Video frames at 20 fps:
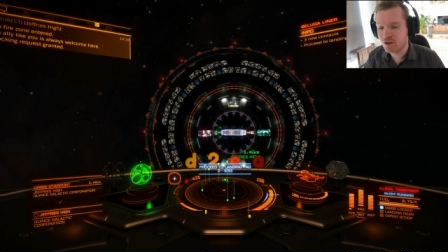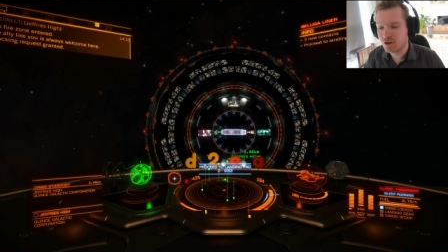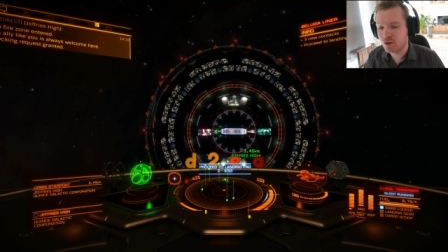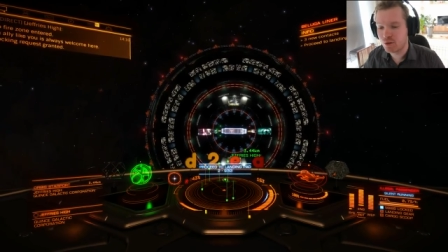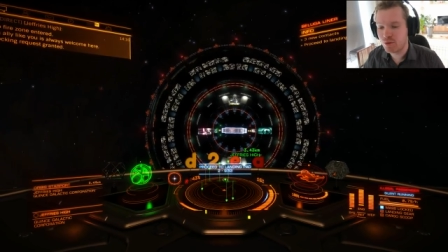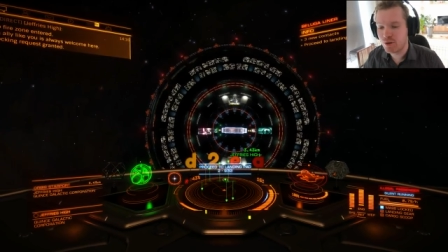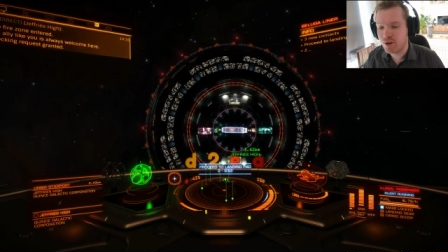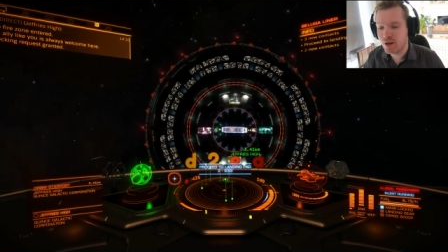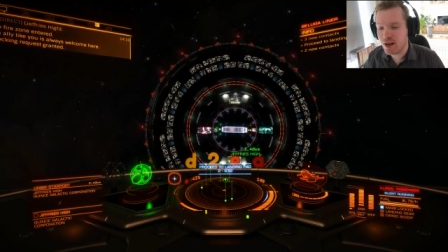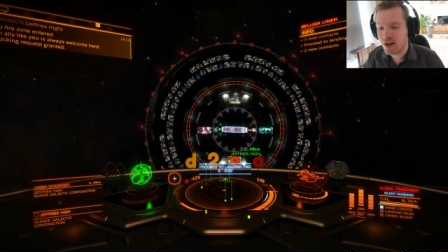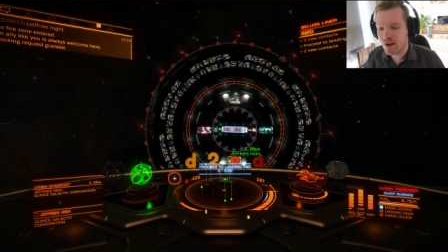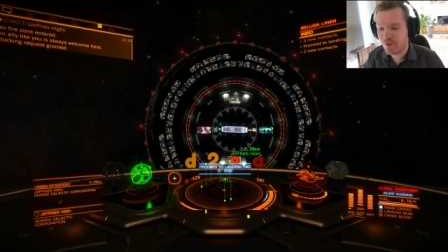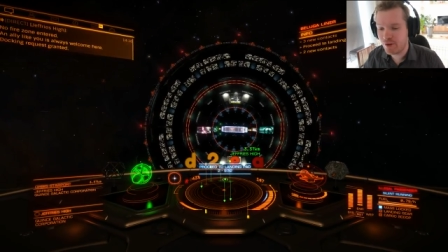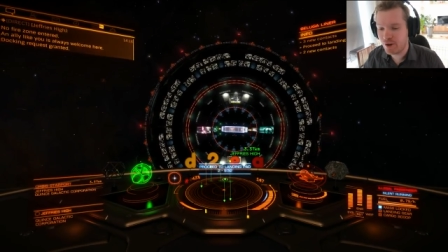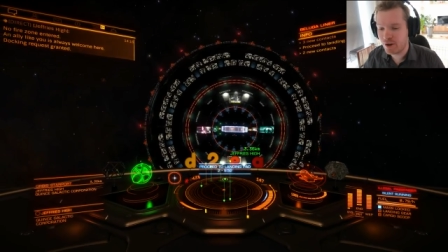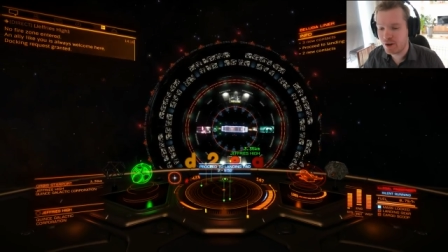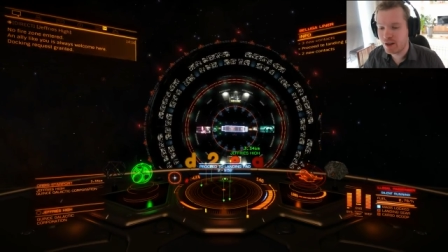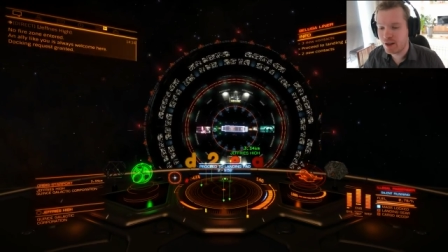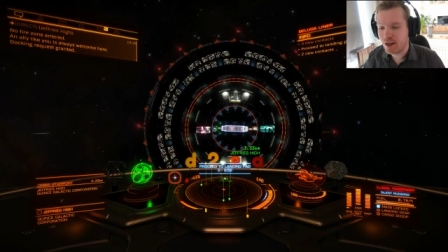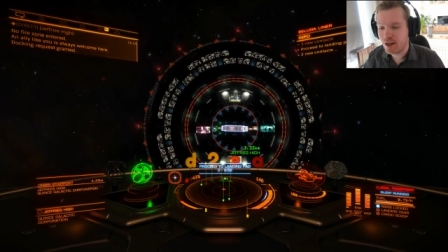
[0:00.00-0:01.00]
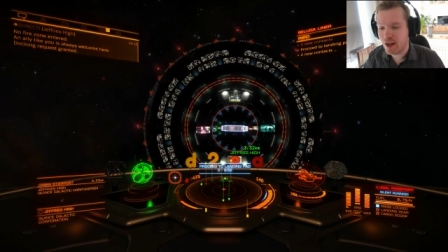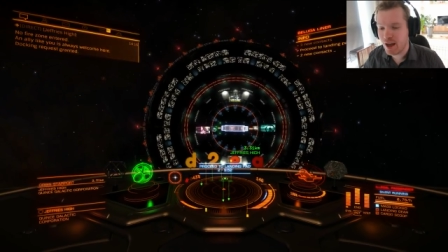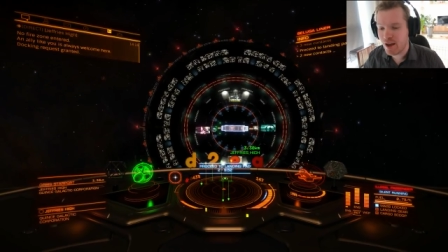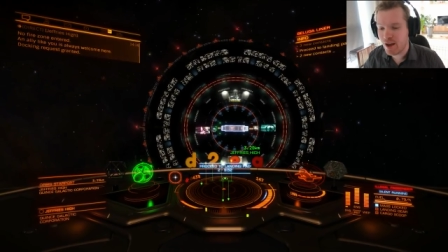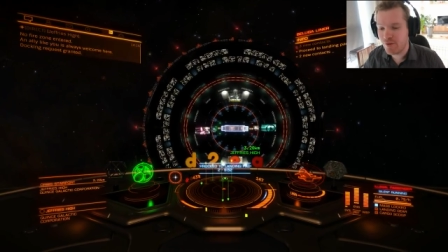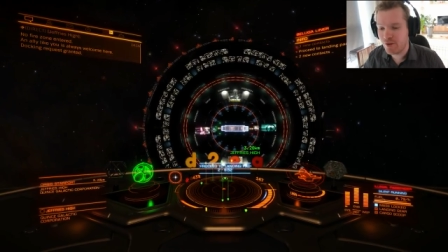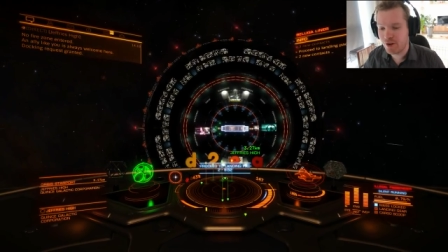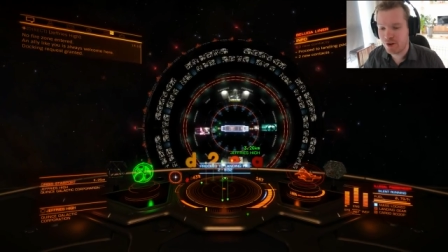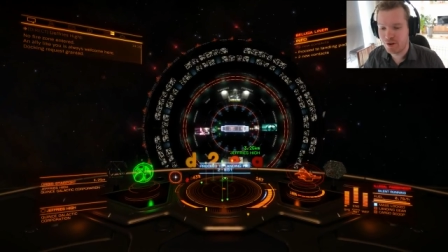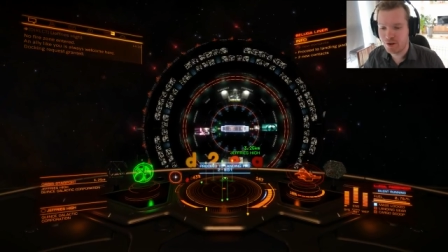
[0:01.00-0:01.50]
So never,
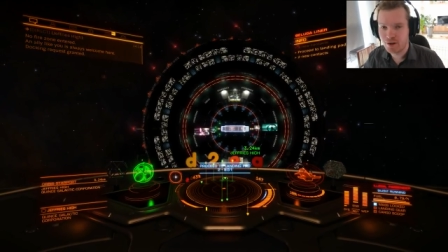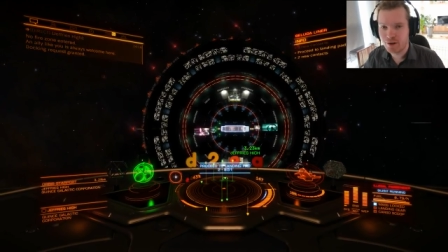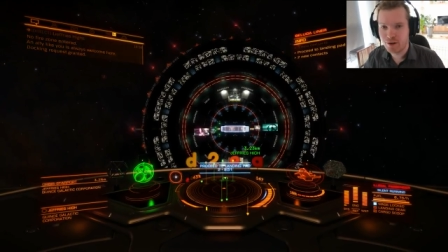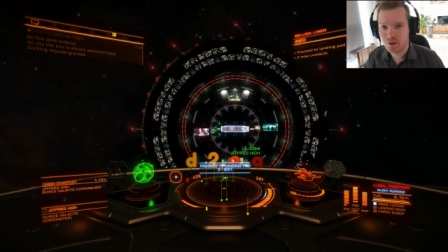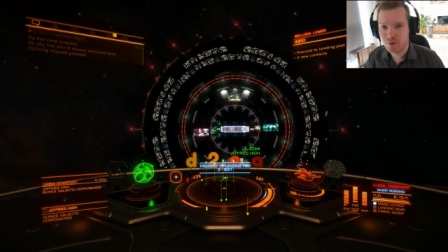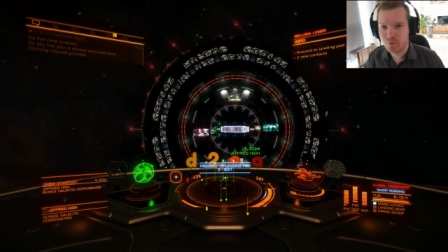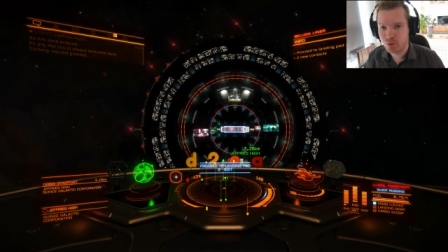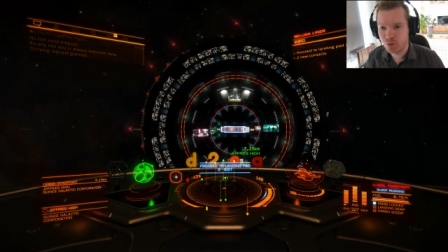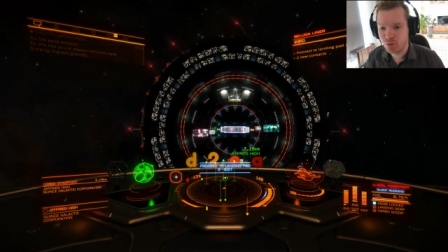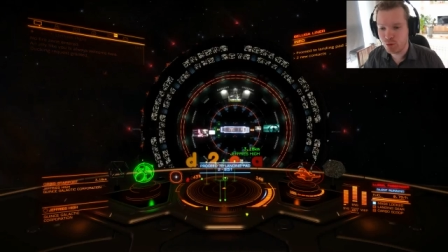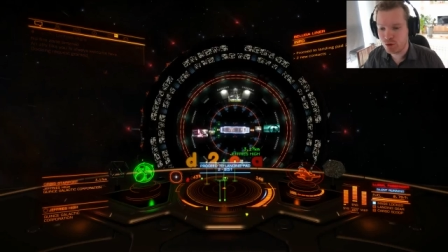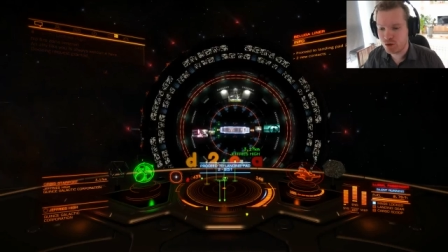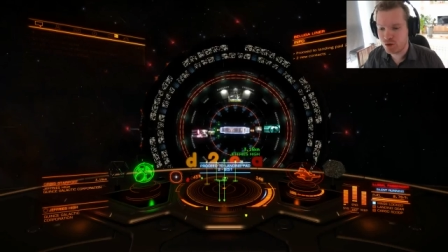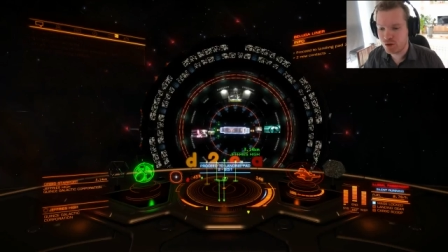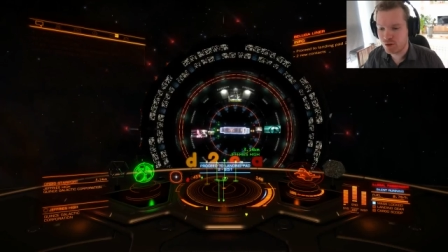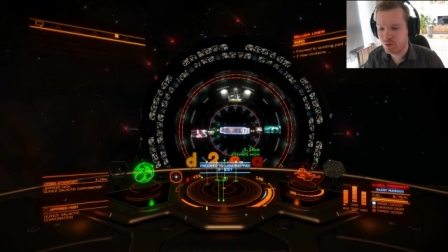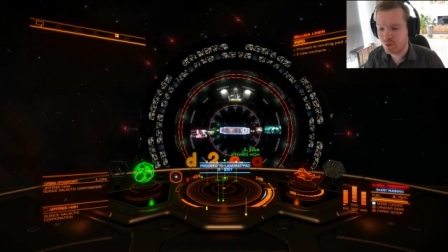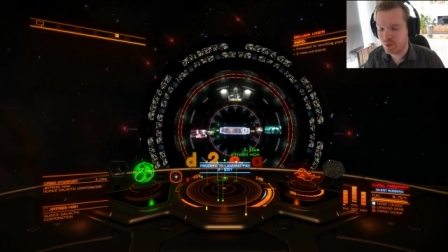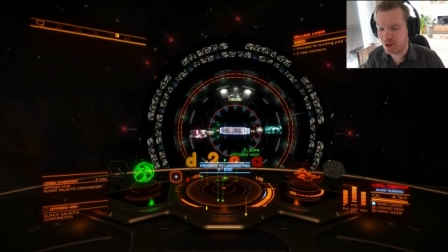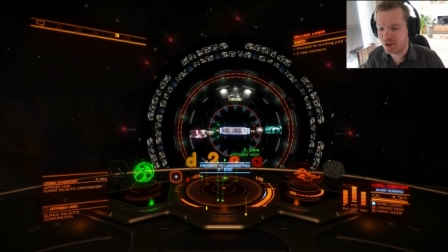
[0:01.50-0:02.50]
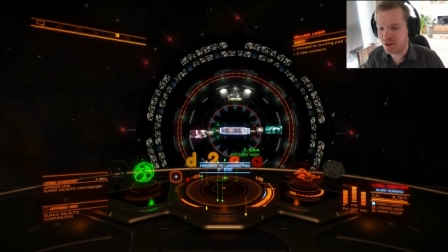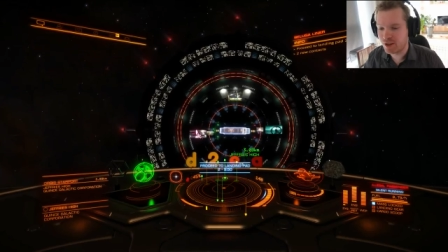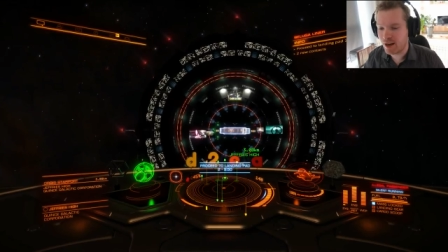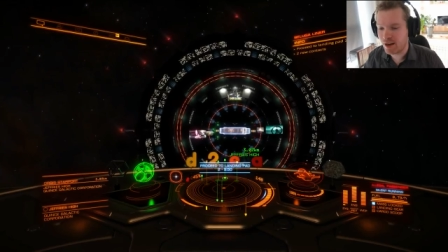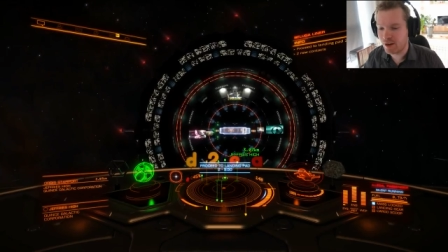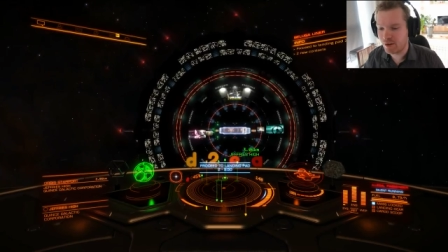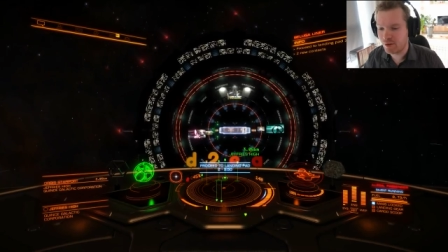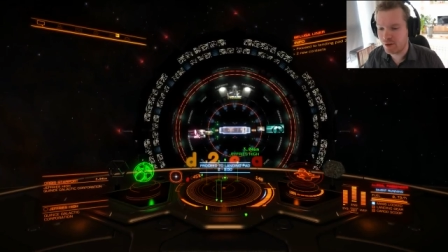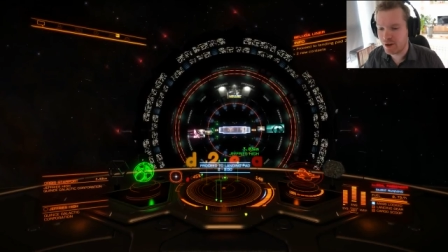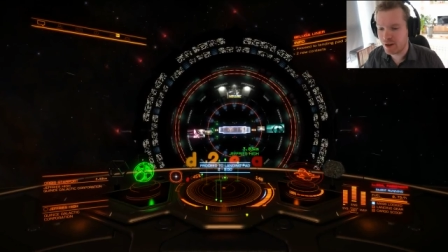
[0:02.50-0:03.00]
ever boost when
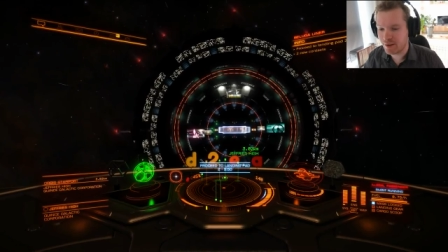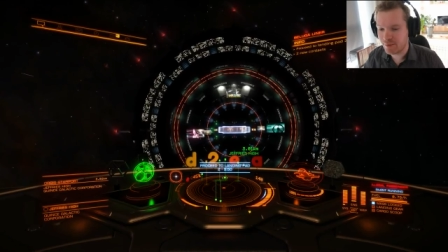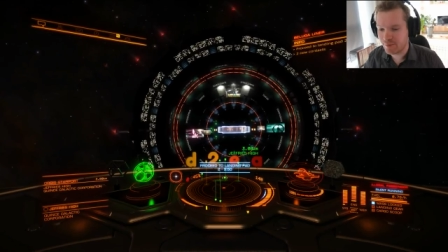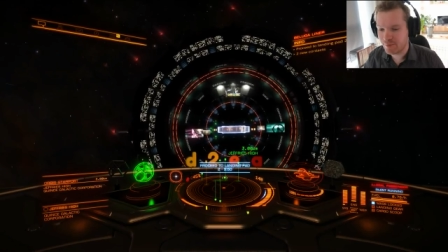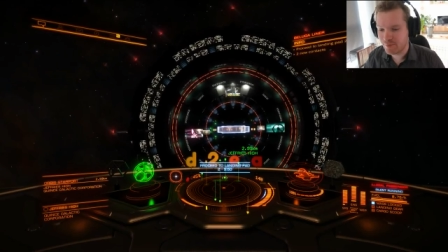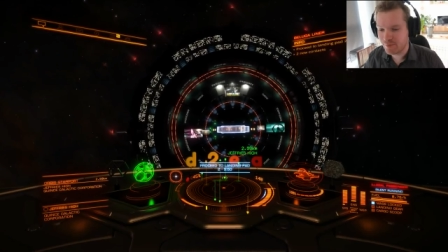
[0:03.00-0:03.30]
silent running.